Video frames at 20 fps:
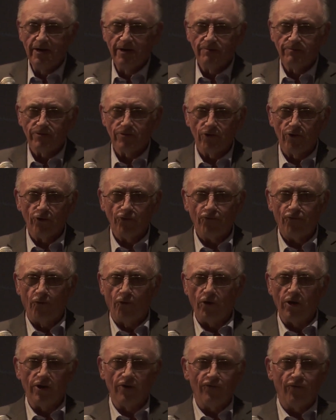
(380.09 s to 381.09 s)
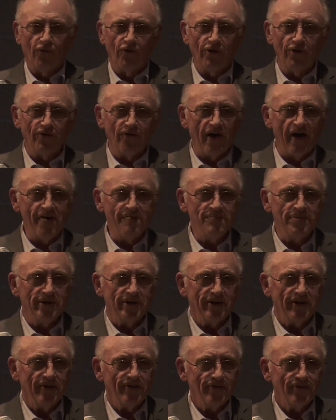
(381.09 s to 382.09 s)
for those 40 or 45
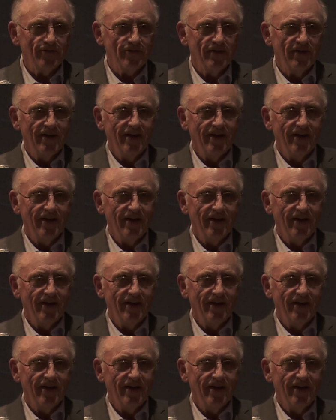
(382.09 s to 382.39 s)
minutes.